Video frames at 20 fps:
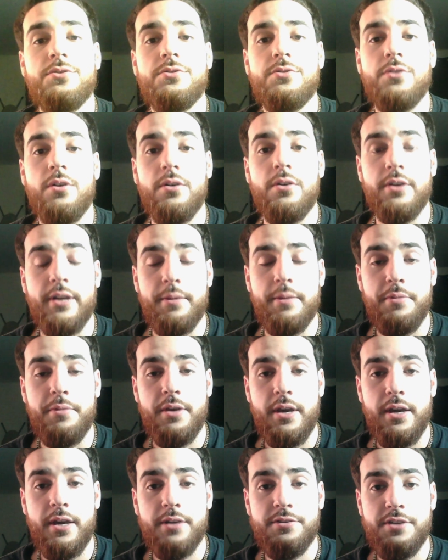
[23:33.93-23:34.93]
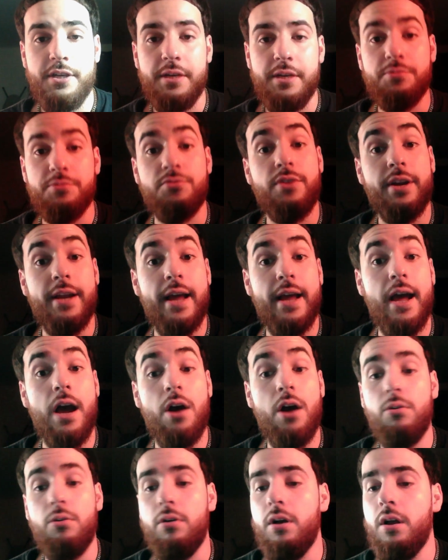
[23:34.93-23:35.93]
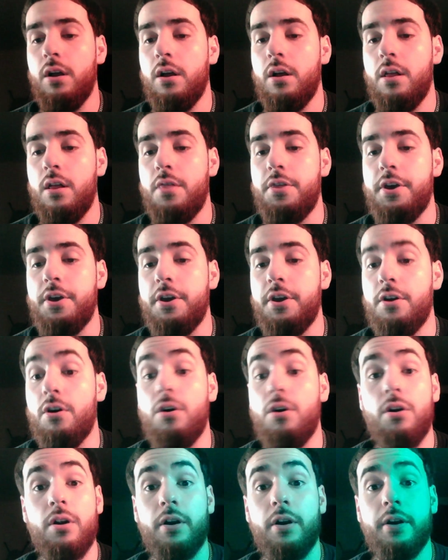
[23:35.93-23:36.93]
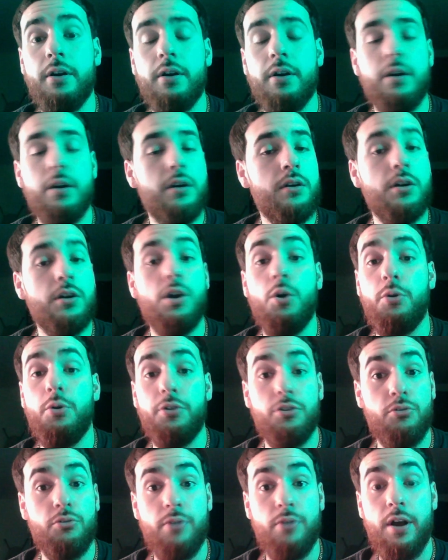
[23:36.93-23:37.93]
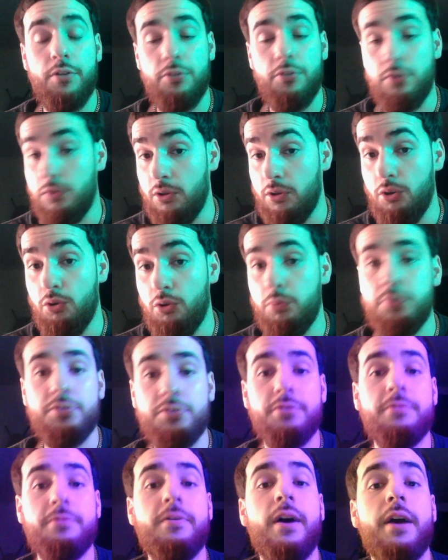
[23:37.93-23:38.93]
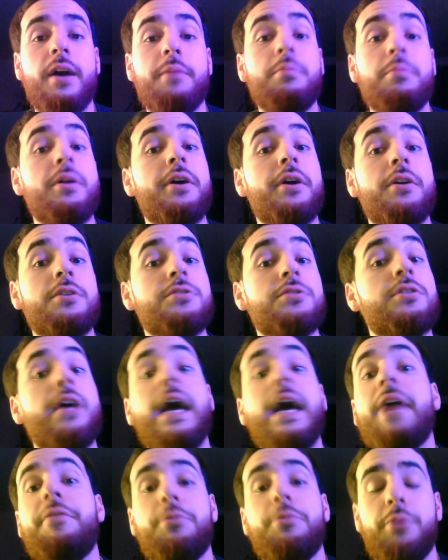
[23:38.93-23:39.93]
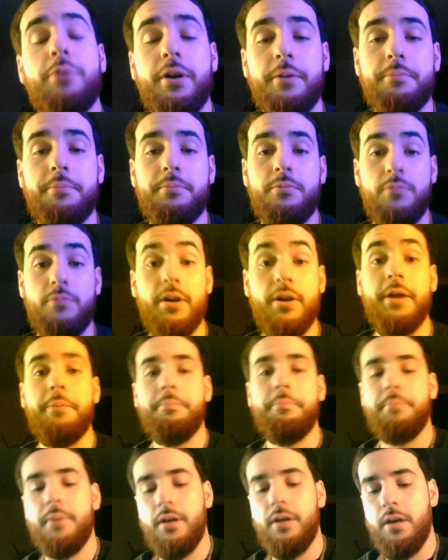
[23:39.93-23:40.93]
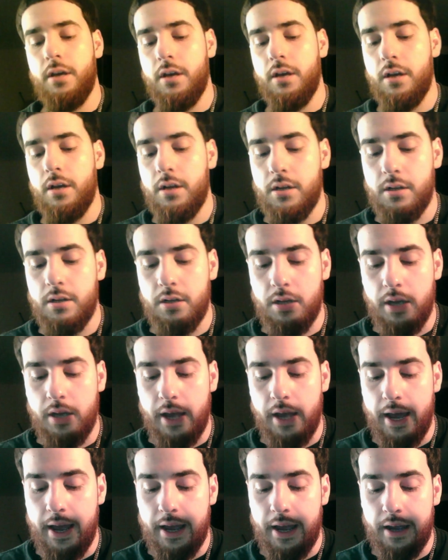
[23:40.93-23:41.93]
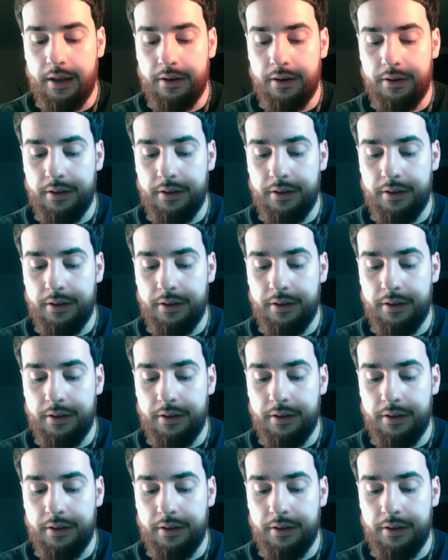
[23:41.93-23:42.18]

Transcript: on NBA teams right now, they are going throughout the globe to find players everywhere, right? And